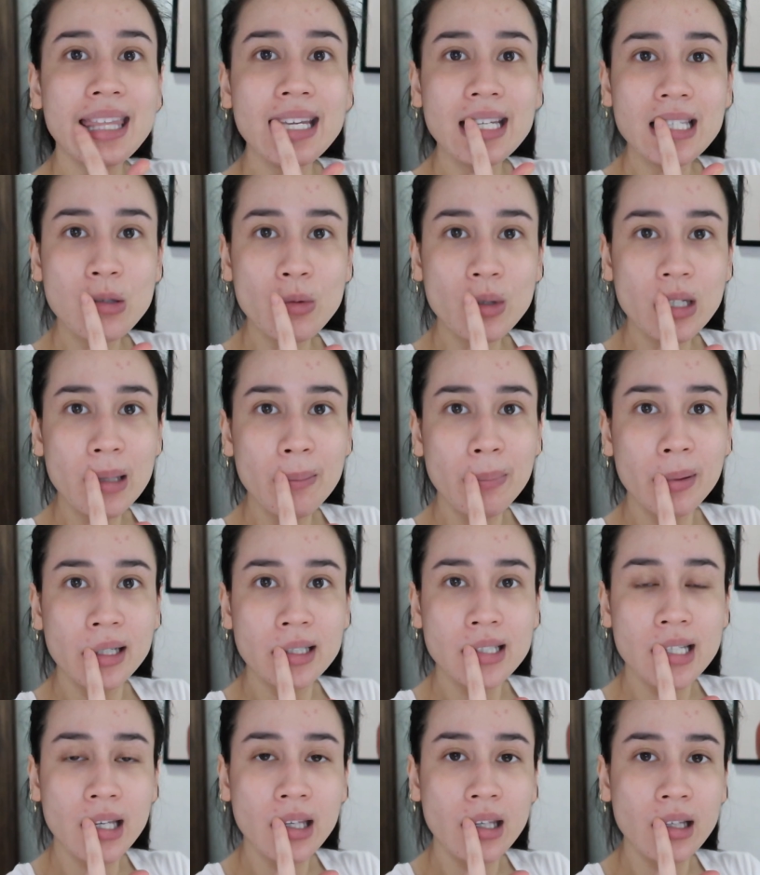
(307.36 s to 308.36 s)
This one in
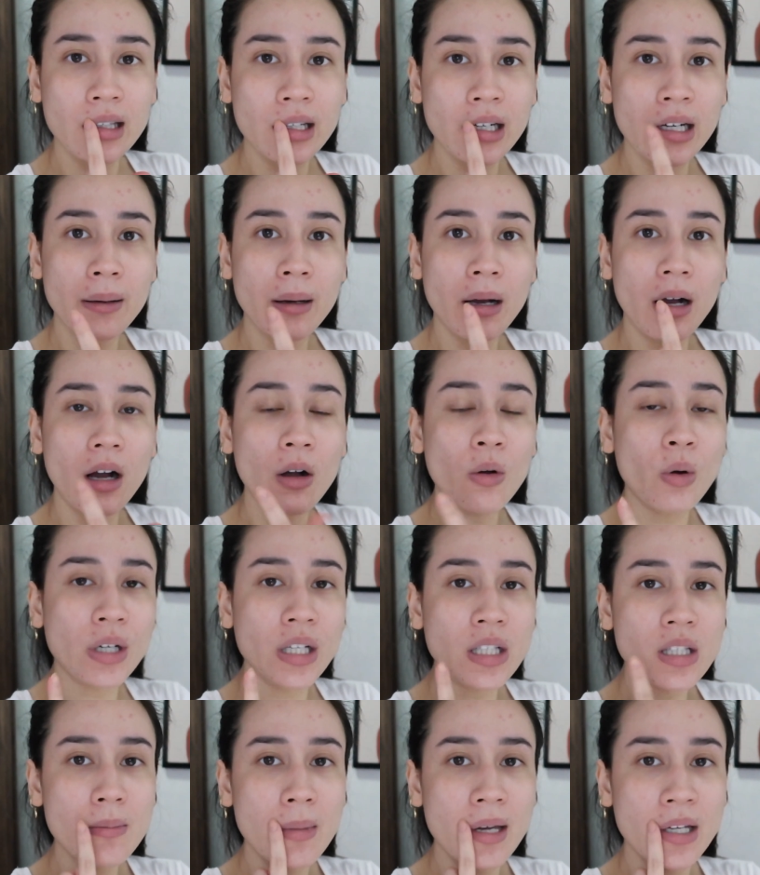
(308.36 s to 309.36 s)
particular,
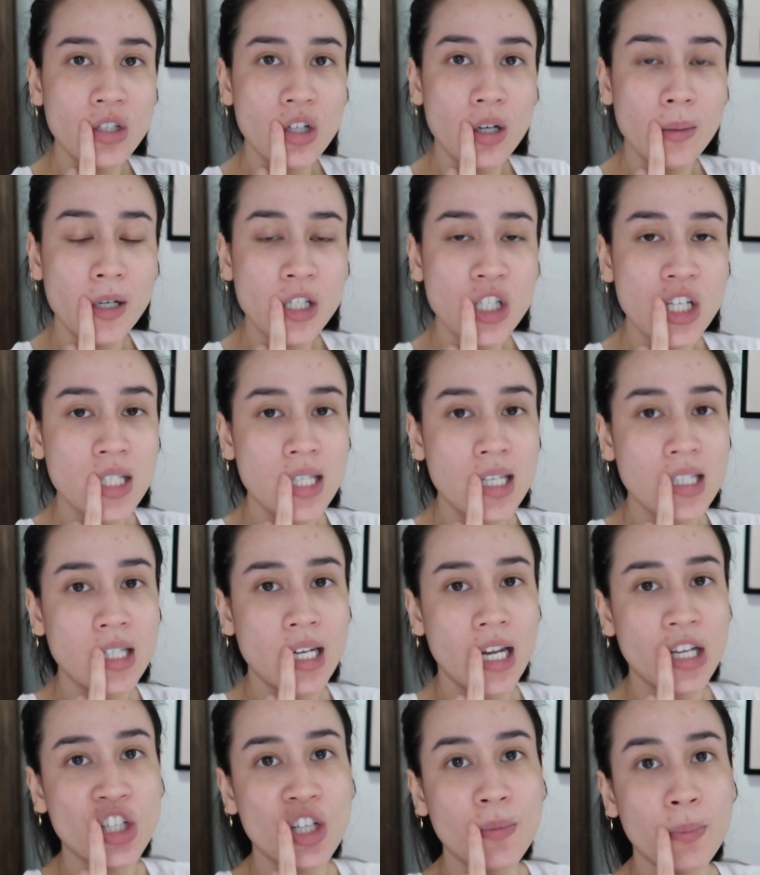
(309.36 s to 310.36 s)
according to my derma, she says that
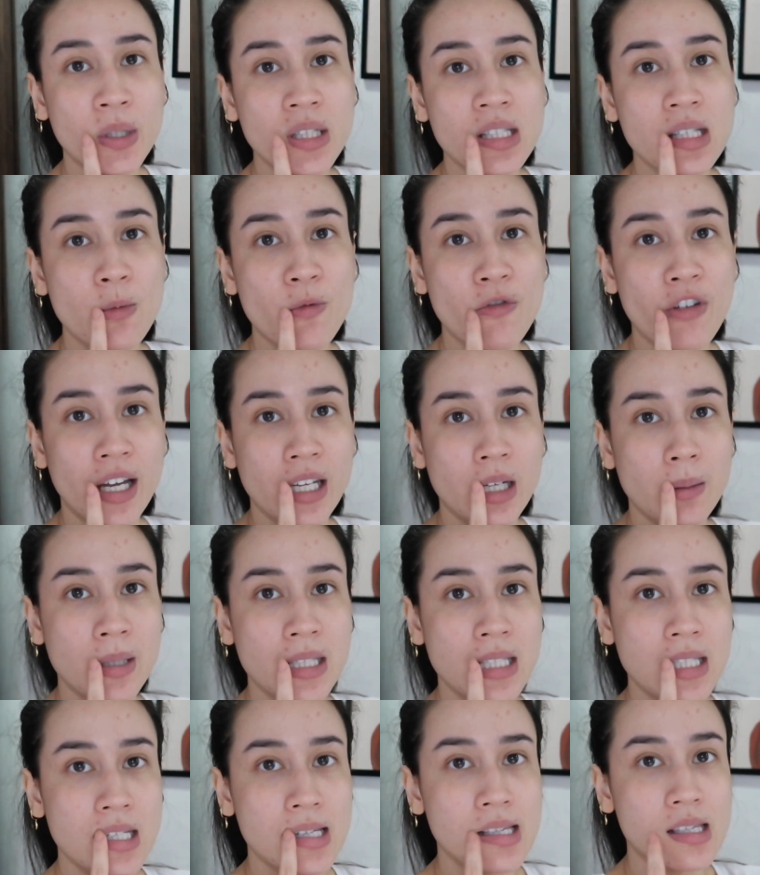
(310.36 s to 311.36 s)
I should put some
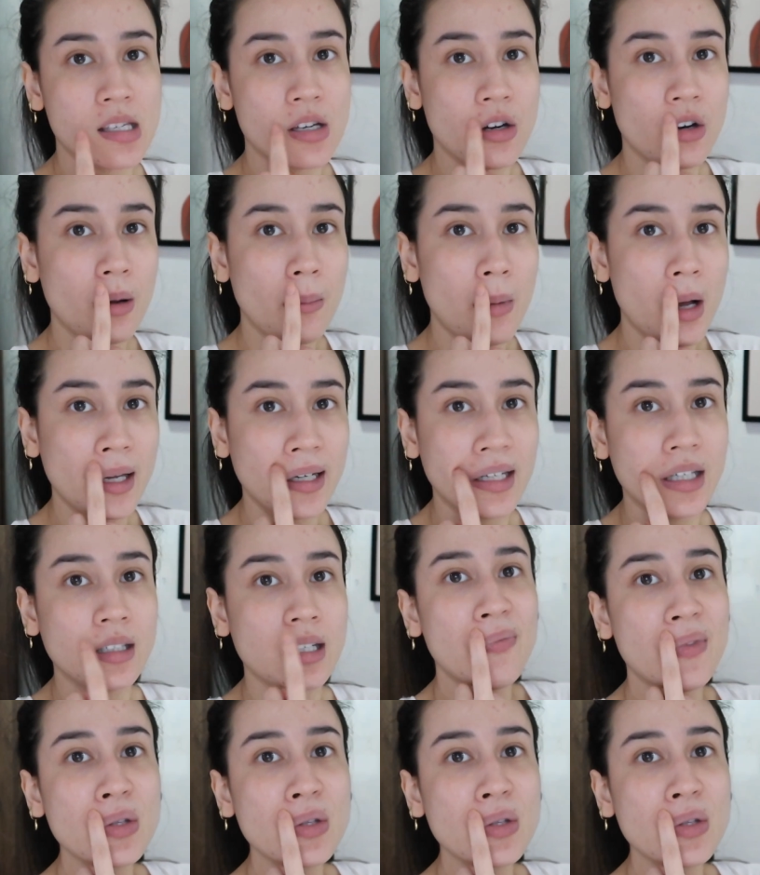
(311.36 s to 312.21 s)
vitamin C serum on it.